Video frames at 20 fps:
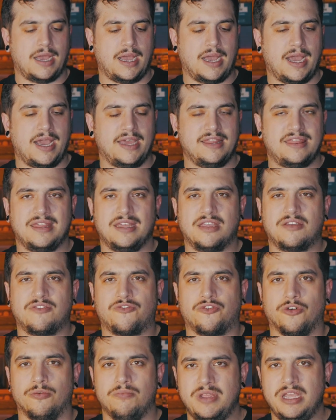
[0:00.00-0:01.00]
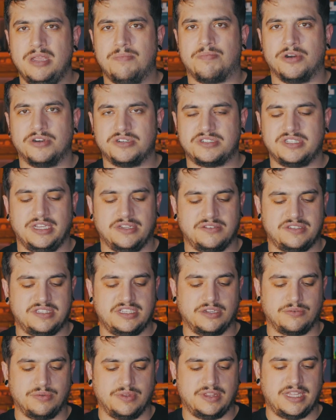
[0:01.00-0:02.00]
I think for me personally, I'd
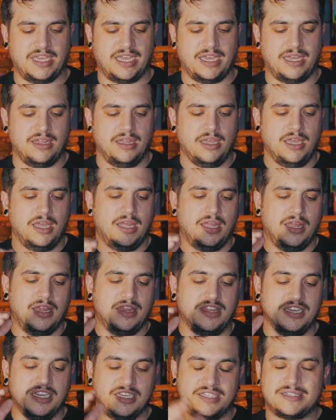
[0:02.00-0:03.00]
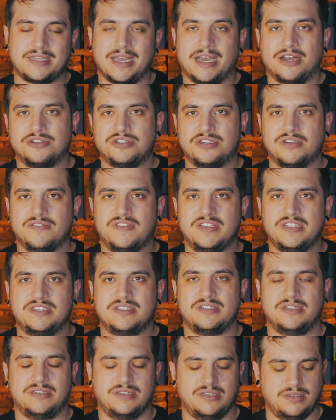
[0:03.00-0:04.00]
stick with that. The nostalgia of
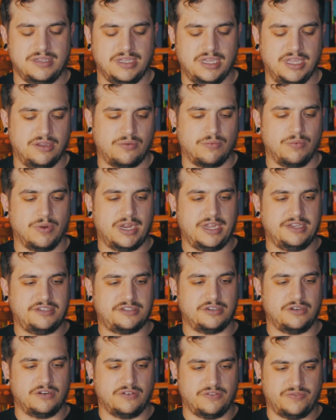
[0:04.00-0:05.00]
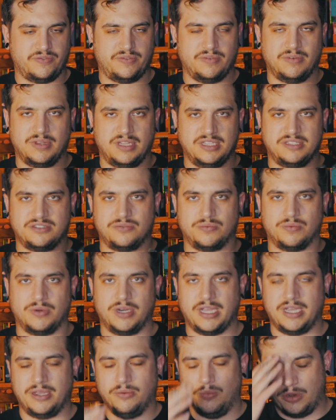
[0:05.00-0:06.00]
this, like when I served, this is what
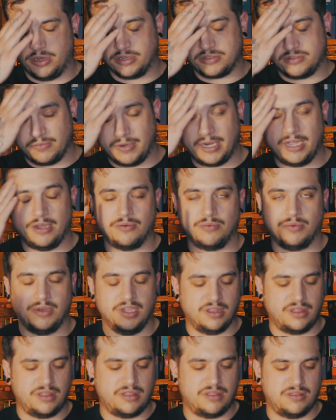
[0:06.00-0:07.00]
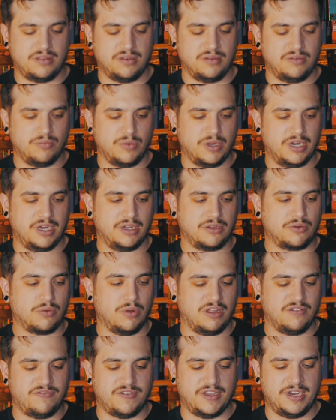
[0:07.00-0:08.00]
I walked around with and what I
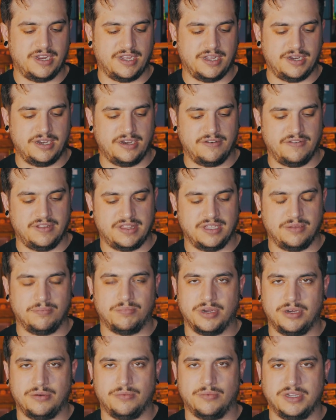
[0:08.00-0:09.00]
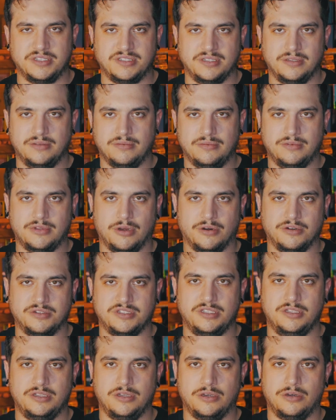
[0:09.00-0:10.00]
qualified on and everything, but it wasn't the
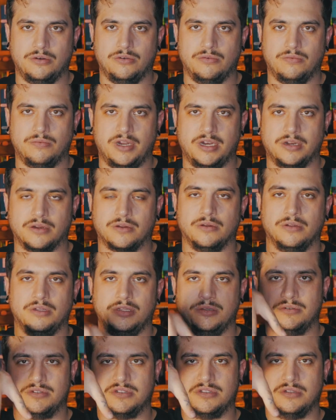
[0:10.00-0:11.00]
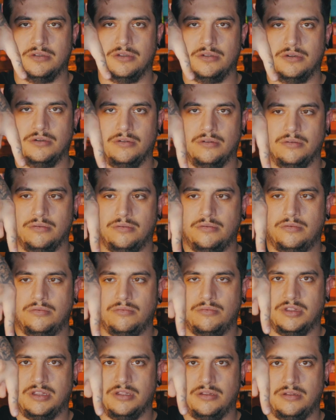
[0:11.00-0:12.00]
RCO reticle, it was the little,
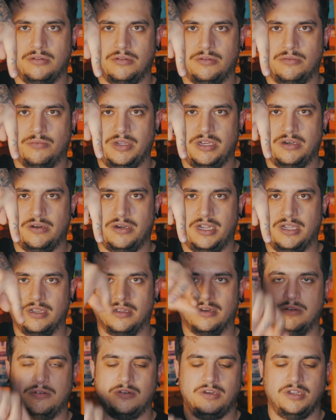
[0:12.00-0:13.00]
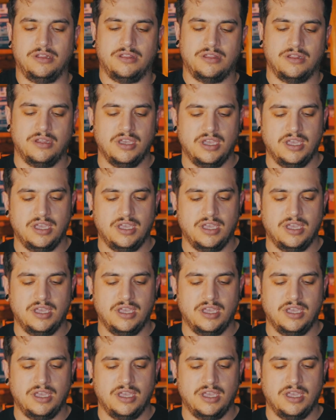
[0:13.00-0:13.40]
with the little wiener hanging underneath.